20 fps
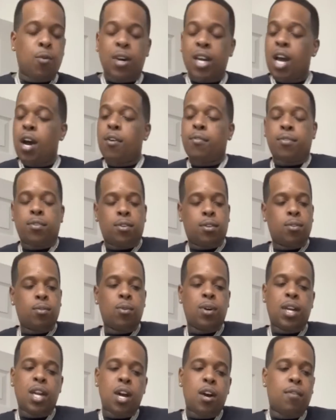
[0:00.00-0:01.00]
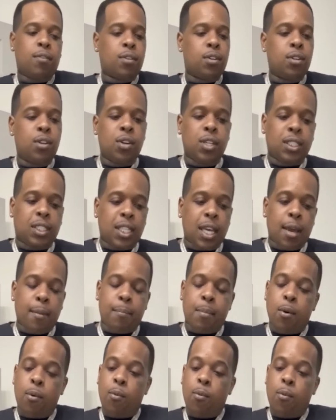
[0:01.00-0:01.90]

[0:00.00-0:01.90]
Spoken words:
it, whatever, you know what I'm saying?